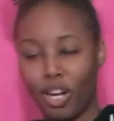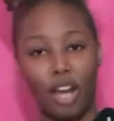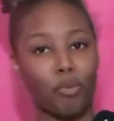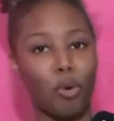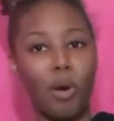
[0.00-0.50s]
running
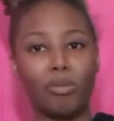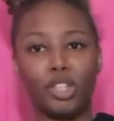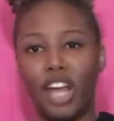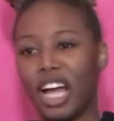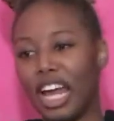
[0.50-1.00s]
down the road. I'm
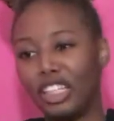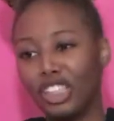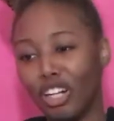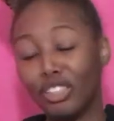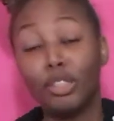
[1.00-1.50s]
sure y'all got them
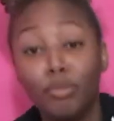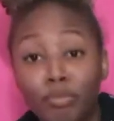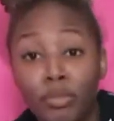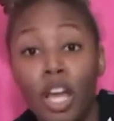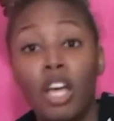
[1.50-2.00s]
there too.
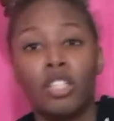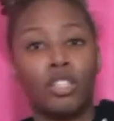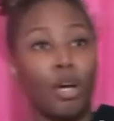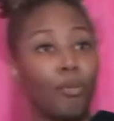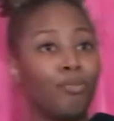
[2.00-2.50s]

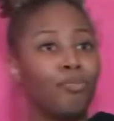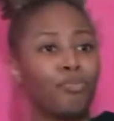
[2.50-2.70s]
So,